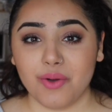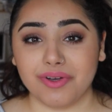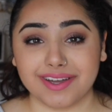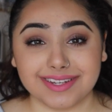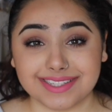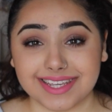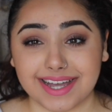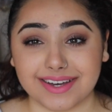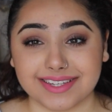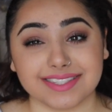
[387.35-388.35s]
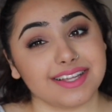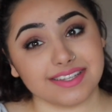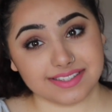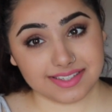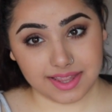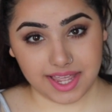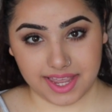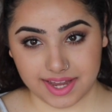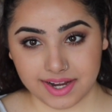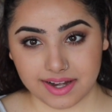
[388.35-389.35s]
we're gonna see how this lasts in the
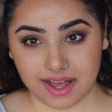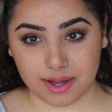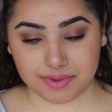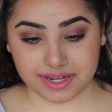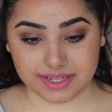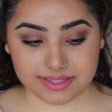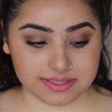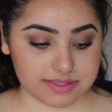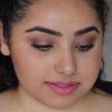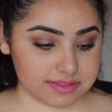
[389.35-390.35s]
heat. It is